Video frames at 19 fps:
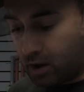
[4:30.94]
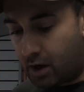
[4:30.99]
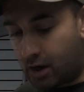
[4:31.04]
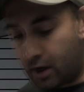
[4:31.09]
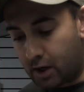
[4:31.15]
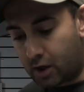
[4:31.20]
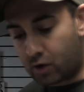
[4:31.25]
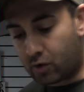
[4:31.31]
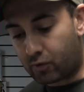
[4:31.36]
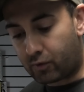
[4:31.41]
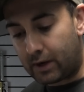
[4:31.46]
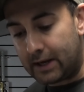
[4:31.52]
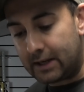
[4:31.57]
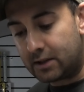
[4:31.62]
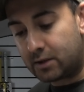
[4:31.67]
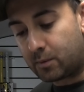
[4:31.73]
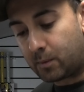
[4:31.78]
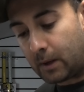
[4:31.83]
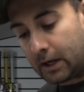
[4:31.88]
Uh,
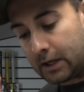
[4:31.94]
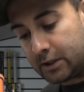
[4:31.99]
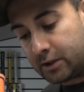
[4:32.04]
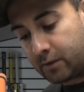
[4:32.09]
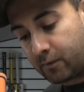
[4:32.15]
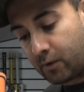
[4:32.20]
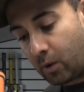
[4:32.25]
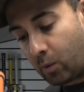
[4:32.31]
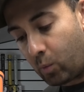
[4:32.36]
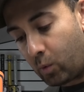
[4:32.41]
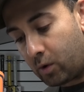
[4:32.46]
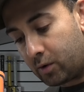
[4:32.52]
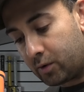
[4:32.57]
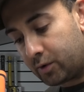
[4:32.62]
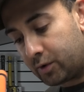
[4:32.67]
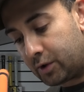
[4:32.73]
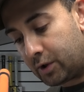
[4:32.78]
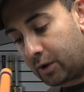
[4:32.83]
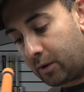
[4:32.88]
grains wise you've got
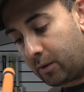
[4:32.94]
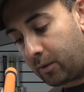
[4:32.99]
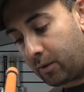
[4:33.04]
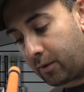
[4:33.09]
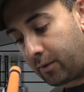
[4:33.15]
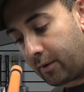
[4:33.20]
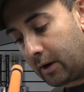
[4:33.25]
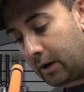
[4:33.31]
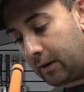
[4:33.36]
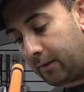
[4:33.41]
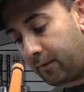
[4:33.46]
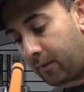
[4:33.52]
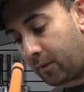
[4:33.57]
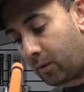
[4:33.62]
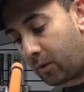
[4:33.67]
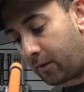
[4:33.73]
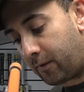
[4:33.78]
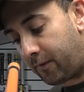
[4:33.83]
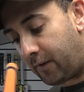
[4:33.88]
one, two, three,
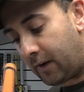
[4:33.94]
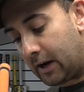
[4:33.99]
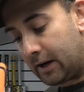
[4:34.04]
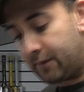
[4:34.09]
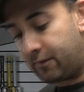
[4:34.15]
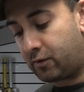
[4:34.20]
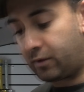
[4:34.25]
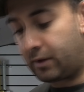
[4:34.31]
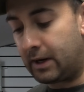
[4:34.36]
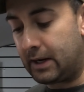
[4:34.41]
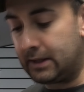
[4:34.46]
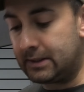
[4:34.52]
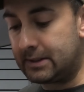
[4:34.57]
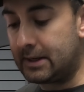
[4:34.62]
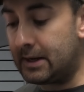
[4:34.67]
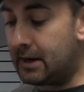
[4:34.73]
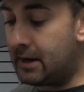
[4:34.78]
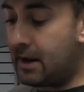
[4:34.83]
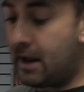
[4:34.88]
four, five
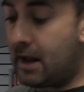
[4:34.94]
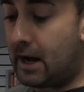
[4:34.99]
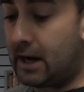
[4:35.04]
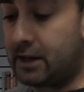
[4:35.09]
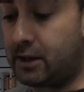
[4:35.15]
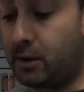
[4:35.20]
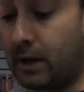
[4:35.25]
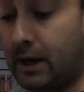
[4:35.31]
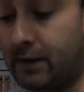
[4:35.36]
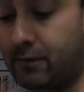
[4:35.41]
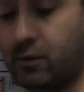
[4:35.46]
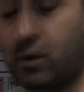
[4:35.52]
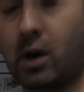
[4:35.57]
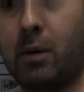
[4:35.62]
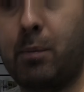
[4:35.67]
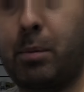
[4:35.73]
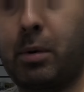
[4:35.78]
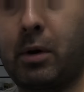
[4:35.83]
grains and you have got a